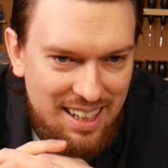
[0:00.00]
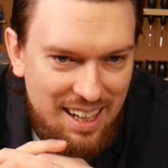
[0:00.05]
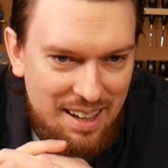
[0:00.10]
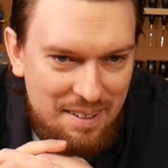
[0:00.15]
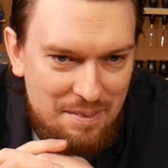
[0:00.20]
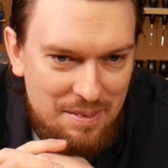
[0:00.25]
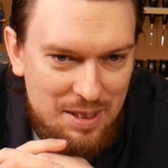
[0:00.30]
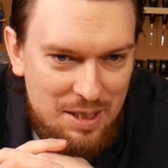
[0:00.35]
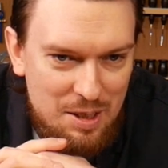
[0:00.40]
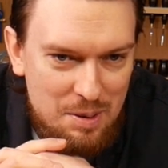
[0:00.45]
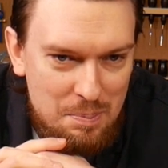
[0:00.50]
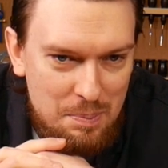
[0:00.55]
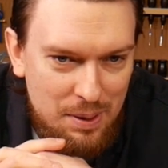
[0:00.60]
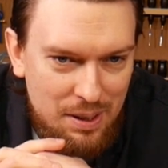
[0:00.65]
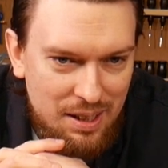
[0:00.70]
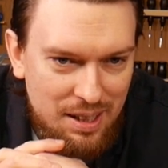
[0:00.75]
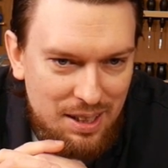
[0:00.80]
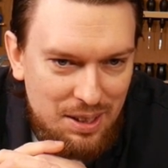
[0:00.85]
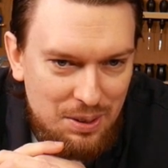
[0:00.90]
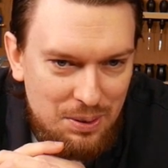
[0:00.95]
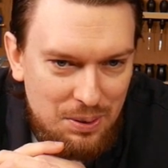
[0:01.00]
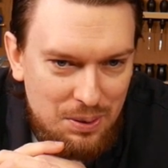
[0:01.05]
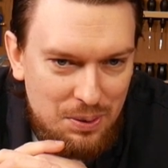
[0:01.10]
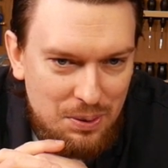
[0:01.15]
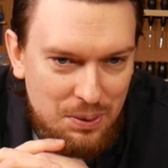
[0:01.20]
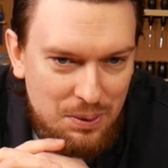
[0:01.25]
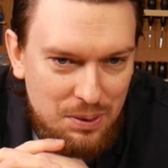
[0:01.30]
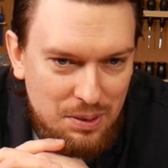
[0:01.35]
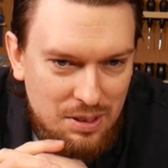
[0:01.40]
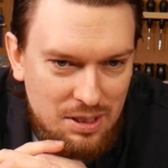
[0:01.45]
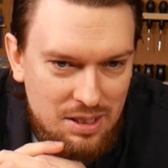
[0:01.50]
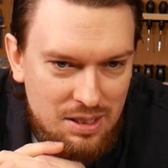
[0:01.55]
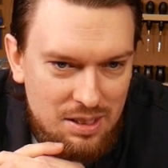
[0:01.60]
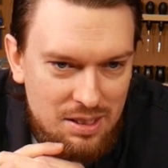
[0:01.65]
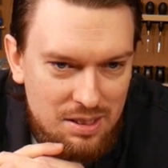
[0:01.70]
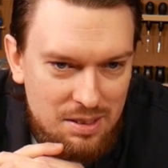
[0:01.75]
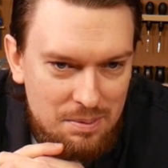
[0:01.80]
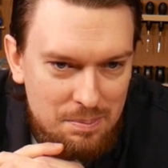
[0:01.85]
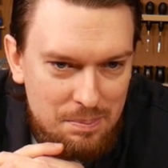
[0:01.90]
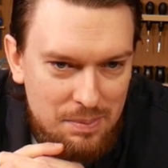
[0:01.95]
I'm going to buy your
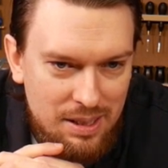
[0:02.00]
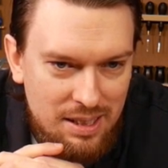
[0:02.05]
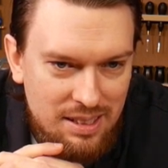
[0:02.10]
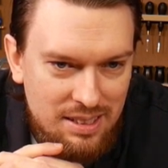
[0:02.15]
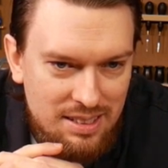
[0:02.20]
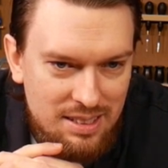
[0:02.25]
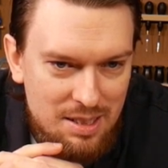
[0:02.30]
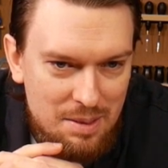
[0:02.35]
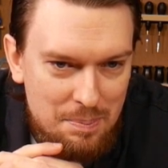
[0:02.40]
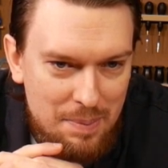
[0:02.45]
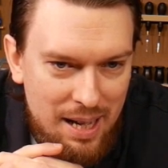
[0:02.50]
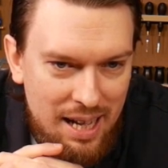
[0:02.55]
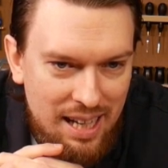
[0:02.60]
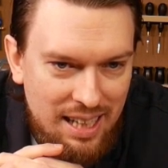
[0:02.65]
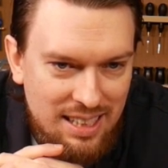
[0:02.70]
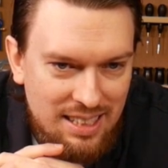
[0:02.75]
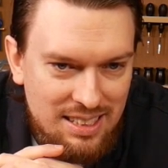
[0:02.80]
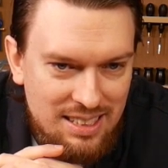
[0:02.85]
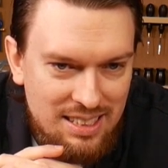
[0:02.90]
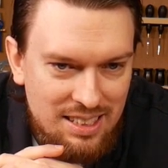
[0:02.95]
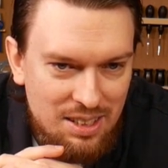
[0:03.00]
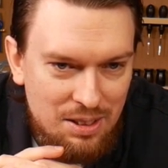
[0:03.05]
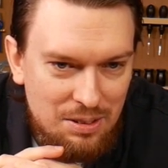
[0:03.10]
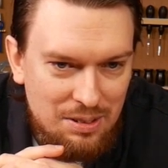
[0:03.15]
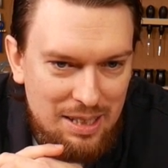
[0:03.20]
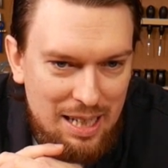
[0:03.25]
course because the bag is so